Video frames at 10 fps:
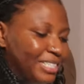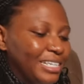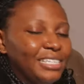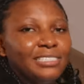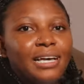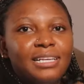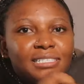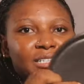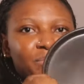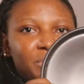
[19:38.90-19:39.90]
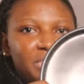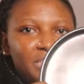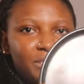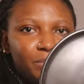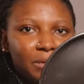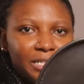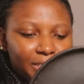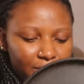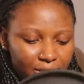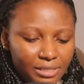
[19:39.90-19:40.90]
Then it has a mini
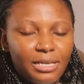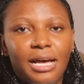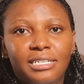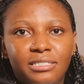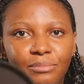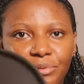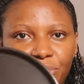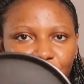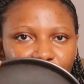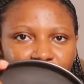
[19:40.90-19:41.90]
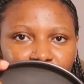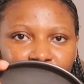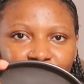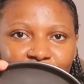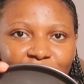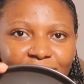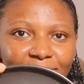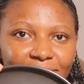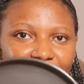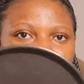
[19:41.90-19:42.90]
plate and the big one.
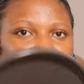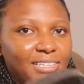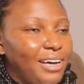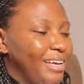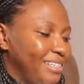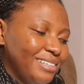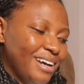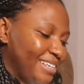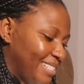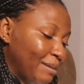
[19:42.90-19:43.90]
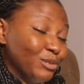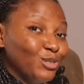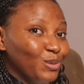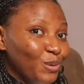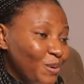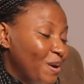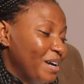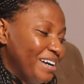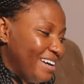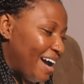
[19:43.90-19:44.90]
Hi guys, I'm so
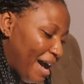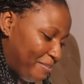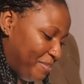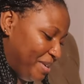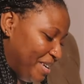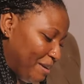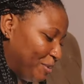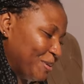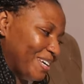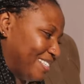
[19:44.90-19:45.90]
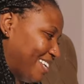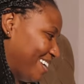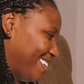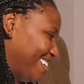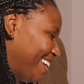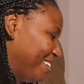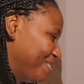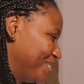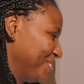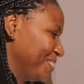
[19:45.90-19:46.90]
happy. I'm so excited. I don't
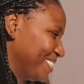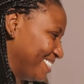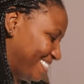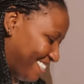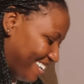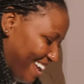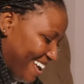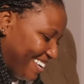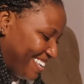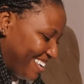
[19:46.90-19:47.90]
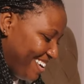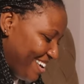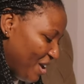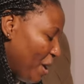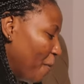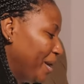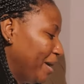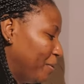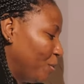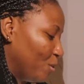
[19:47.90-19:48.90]
even know what to say. Like, when
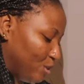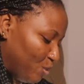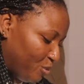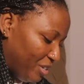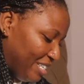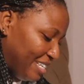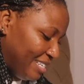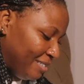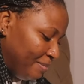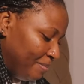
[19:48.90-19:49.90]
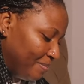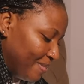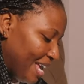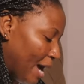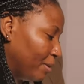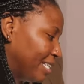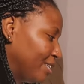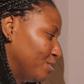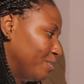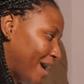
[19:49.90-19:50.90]
I was moving in, I
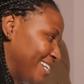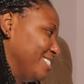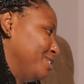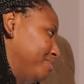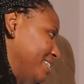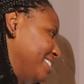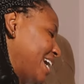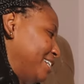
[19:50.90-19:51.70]
wanted to buy this plate.